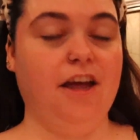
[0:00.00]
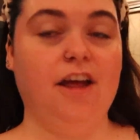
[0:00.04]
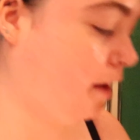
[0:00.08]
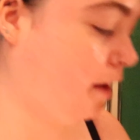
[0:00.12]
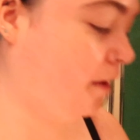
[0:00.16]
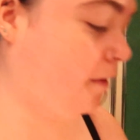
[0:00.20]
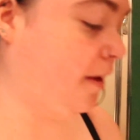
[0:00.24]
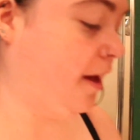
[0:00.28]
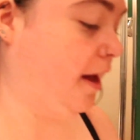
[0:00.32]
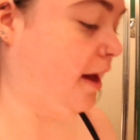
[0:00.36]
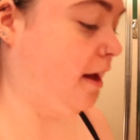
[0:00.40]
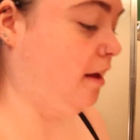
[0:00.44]

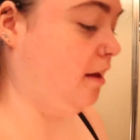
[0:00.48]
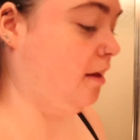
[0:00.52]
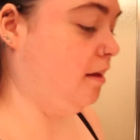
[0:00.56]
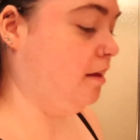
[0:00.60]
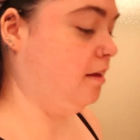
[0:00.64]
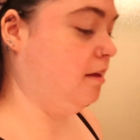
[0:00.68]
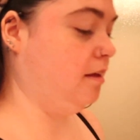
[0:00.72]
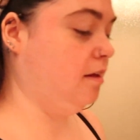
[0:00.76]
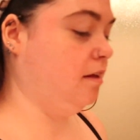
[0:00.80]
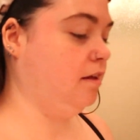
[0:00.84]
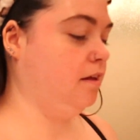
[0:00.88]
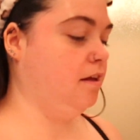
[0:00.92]
Okay,
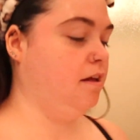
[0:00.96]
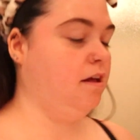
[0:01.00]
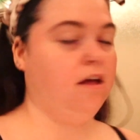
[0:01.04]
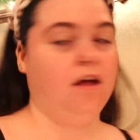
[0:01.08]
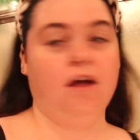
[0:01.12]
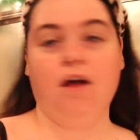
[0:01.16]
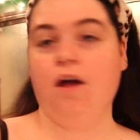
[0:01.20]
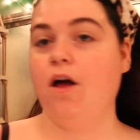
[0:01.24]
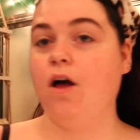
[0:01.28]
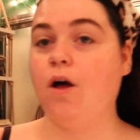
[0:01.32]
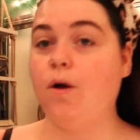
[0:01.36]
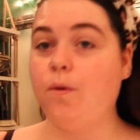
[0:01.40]

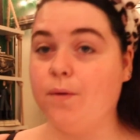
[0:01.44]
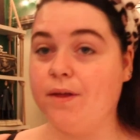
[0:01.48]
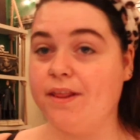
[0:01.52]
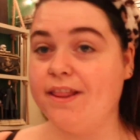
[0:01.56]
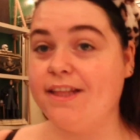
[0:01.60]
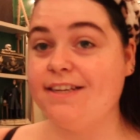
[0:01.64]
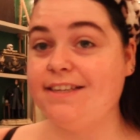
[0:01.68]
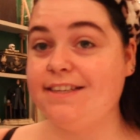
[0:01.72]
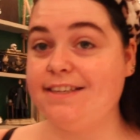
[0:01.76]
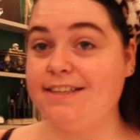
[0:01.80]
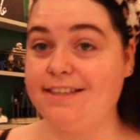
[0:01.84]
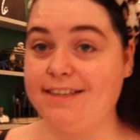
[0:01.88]
well
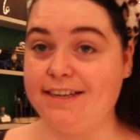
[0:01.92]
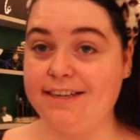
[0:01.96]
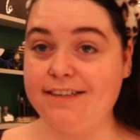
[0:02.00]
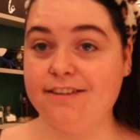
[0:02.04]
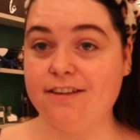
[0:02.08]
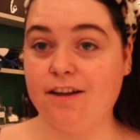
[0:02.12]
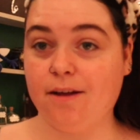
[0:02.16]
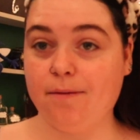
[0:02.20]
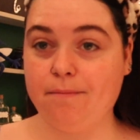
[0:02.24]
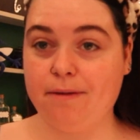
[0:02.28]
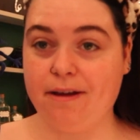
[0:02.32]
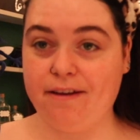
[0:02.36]
this sits
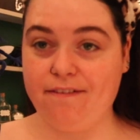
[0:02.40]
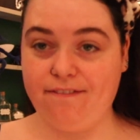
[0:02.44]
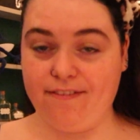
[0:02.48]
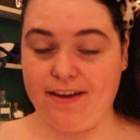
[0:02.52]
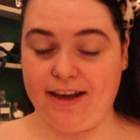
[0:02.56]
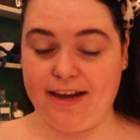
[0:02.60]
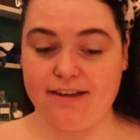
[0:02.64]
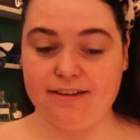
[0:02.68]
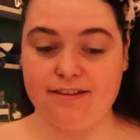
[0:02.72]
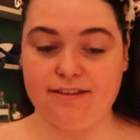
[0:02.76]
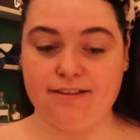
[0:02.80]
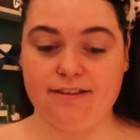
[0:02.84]
on my
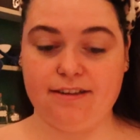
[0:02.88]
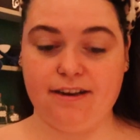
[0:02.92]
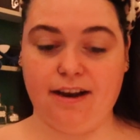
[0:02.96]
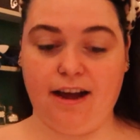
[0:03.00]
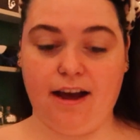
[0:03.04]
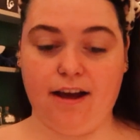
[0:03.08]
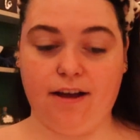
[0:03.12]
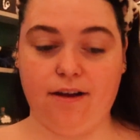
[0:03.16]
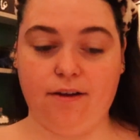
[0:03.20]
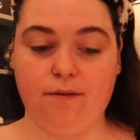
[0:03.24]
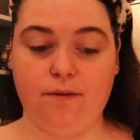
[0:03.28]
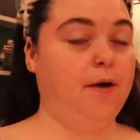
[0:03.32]
face
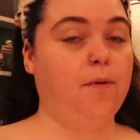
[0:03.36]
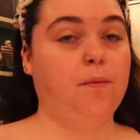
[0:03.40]
now.